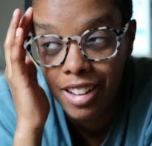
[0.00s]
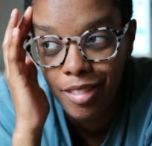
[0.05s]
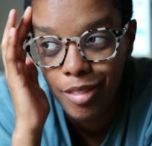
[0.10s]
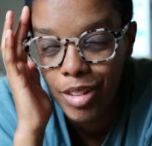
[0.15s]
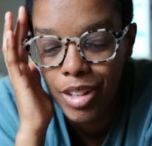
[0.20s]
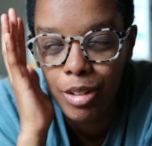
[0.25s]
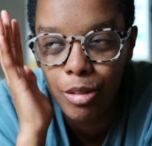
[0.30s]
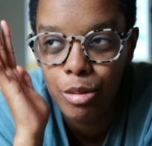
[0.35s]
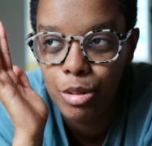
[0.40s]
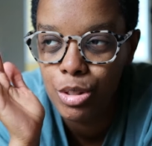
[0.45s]

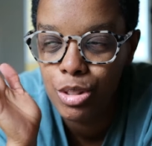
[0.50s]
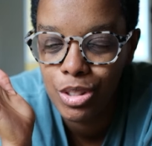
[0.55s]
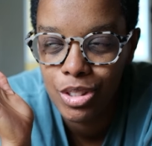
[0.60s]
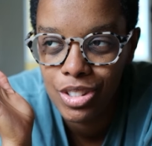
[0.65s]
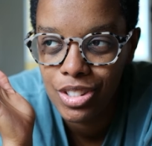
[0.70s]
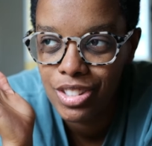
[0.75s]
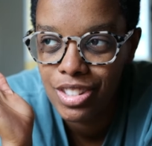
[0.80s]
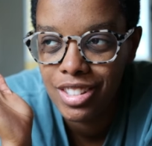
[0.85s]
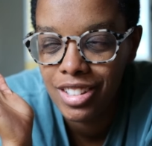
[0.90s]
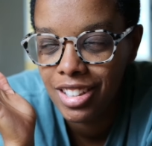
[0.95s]
It was
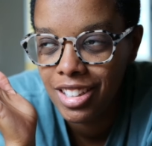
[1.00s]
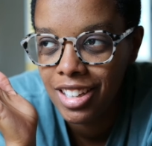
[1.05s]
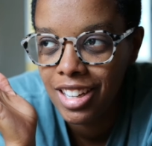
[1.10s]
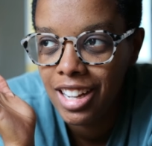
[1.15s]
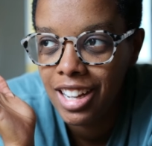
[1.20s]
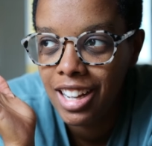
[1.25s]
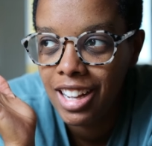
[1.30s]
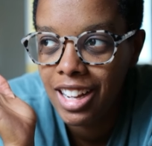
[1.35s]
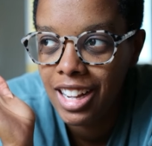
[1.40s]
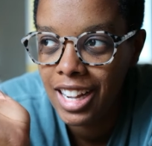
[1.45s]
just,
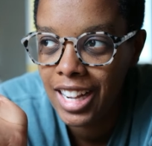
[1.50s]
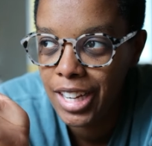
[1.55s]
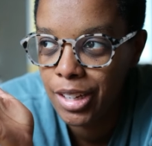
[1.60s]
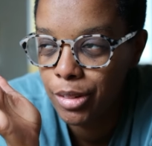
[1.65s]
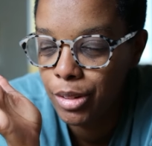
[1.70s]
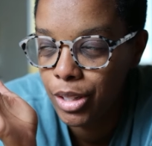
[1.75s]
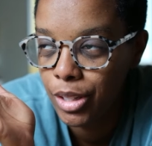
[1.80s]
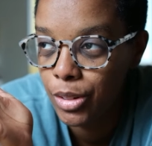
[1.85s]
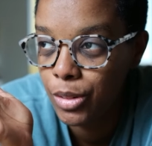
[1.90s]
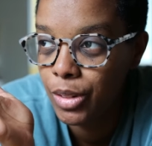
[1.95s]
I don't
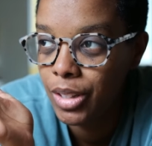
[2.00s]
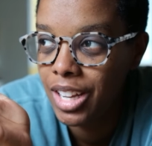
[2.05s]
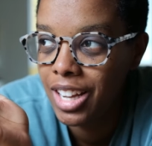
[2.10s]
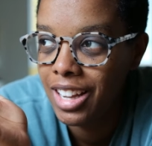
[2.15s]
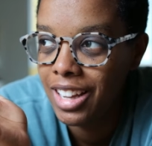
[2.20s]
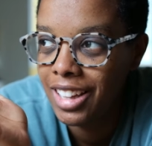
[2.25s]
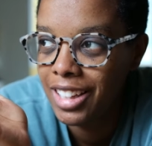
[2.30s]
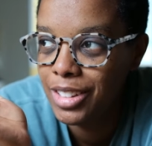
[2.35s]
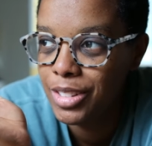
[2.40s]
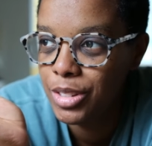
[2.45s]
know,
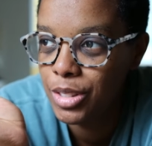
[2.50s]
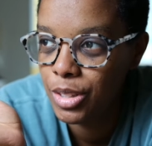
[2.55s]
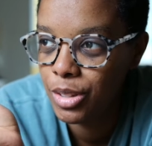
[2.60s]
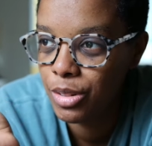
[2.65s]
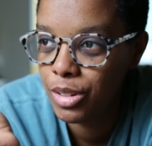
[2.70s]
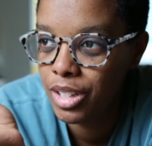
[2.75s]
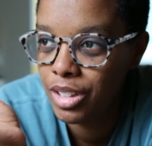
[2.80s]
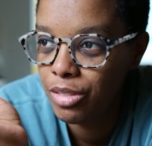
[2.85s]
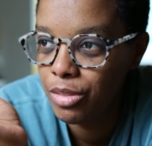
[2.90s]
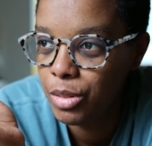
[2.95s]
it's so
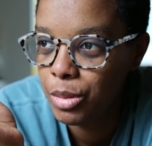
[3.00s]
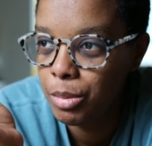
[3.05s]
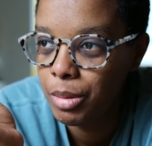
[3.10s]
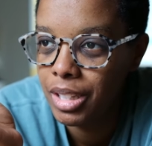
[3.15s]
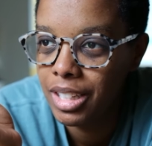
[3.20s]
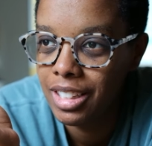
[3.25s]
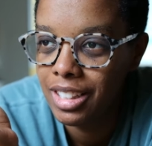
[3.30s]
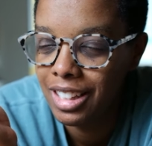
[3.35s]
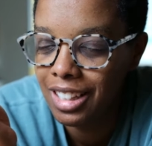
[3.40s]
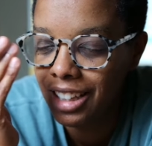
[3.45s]
hard for me
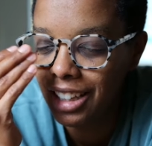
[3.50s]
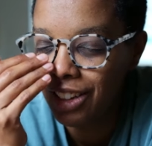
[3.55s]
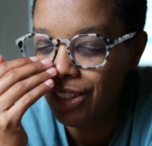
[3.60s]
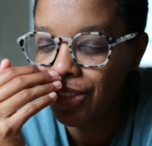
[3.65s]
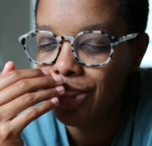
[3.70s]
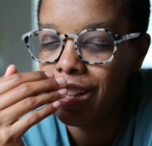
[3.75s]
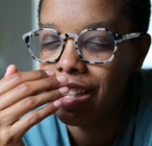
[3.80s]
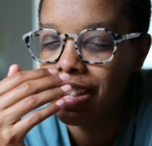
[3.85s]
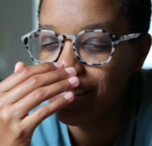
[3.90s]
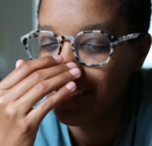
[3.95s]
to like
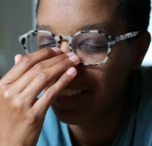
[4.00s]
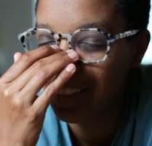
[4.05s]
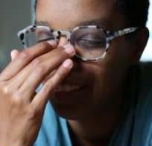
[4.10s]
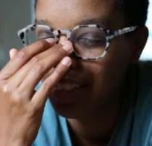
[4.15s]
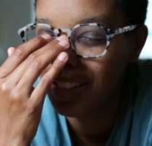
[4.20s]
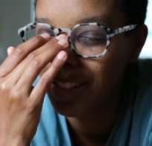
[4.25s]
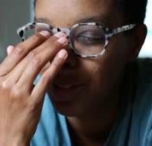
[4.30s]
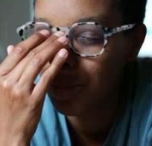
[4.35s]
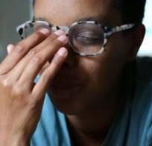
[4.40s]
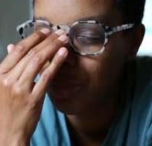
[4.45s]
invest in
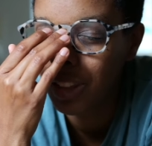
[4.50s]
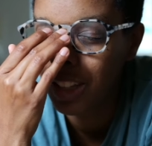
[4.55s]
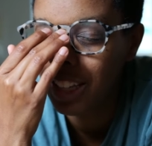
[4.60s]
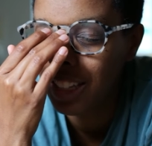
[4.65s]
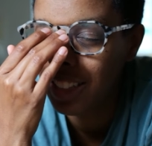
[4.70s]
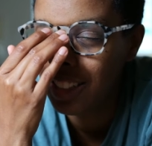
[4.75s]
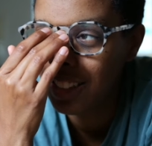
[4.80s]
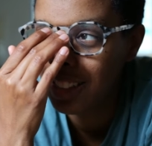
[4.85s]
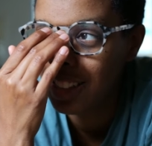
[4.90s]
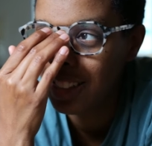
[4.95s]
some
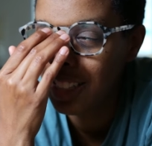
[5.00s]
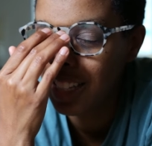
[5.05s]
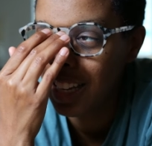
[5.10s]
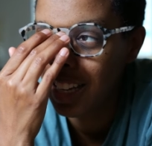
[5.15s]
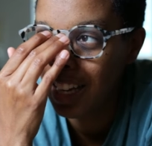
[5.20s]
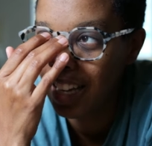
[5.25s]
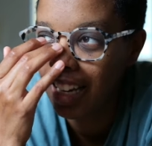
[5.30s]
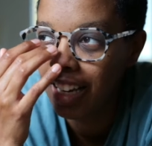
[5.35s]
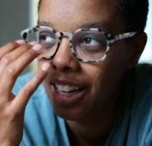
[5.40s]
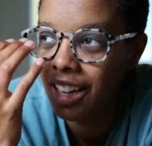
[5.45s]
things,
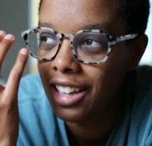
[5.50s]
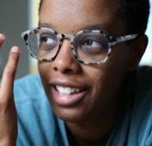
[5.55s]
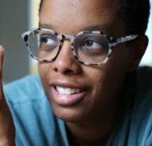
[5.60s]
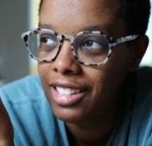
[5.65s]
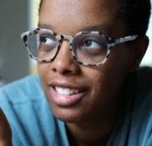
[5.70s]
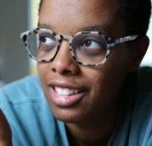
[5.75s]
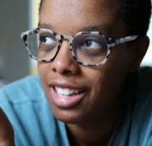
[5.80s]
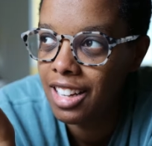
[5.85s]
and